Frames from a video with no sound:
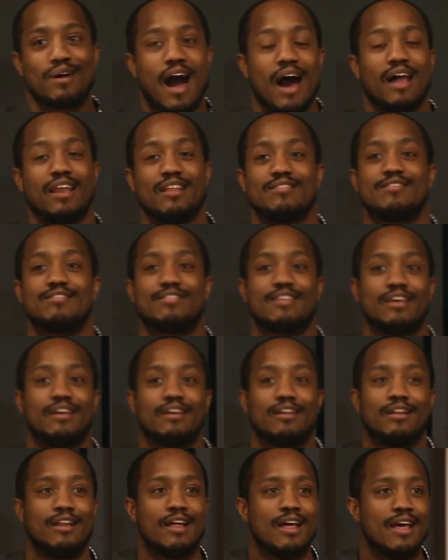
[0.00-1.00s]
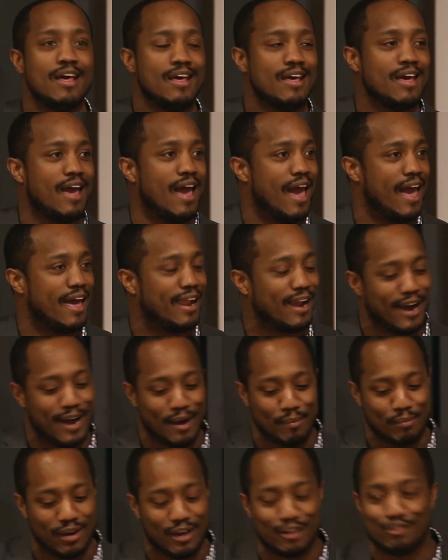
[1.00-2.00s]
Colin Seale, and
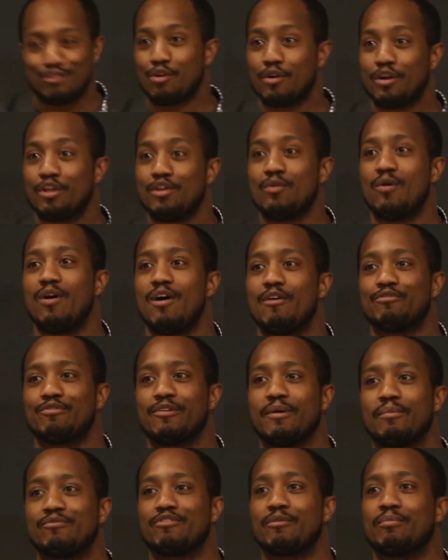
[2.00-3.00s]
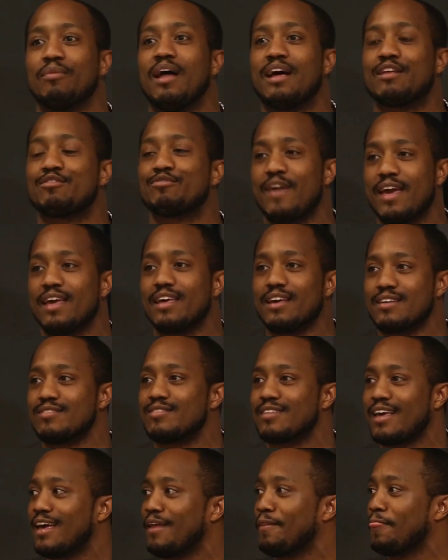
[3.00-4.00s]
I'm joining you all from Las Vegas.
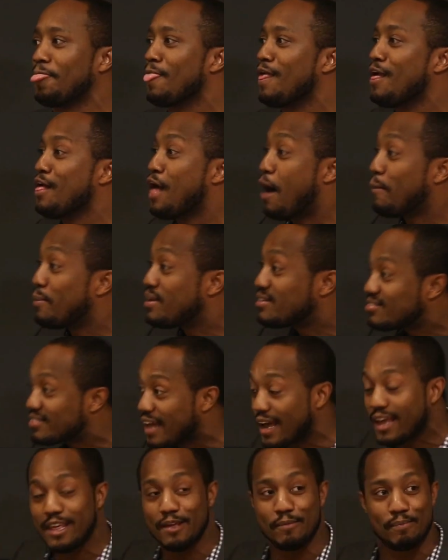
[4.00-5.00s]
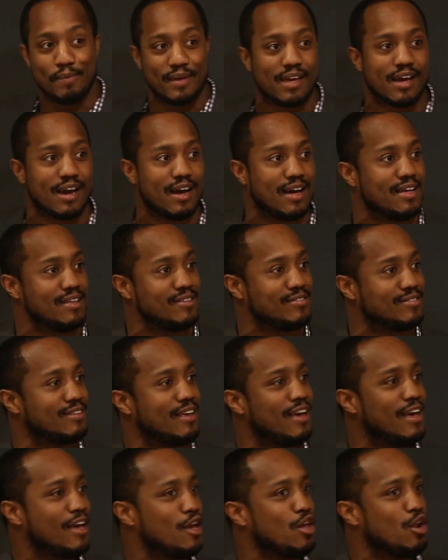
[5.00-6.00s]
And I'm excited because,
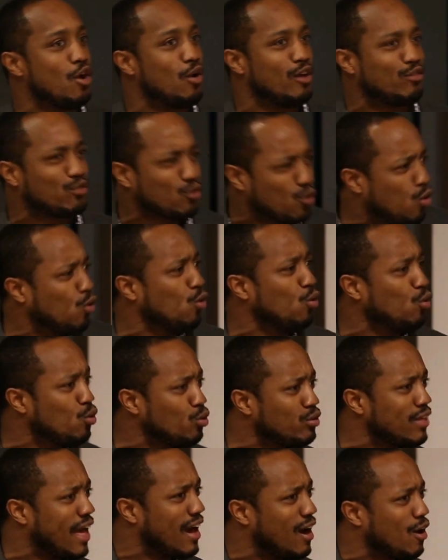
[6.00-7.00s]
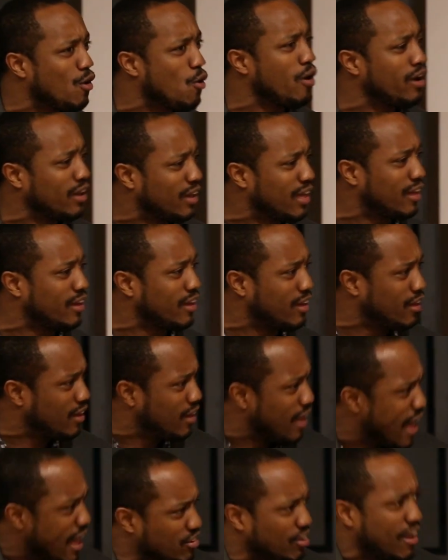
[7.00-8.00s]
it's cool that Aquatic
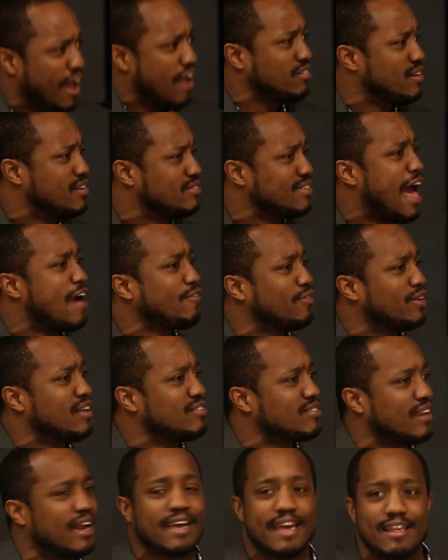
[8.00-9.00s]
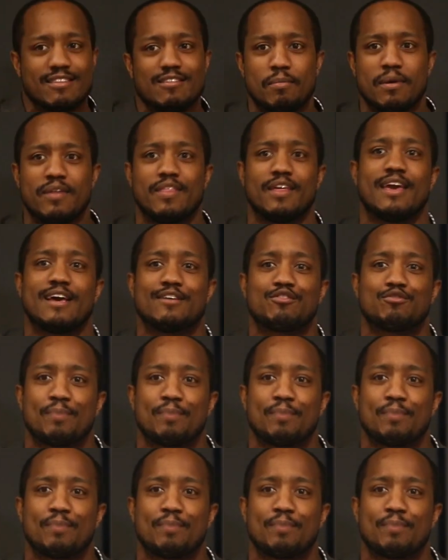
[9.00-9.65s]
Education is having this and I get to be the guest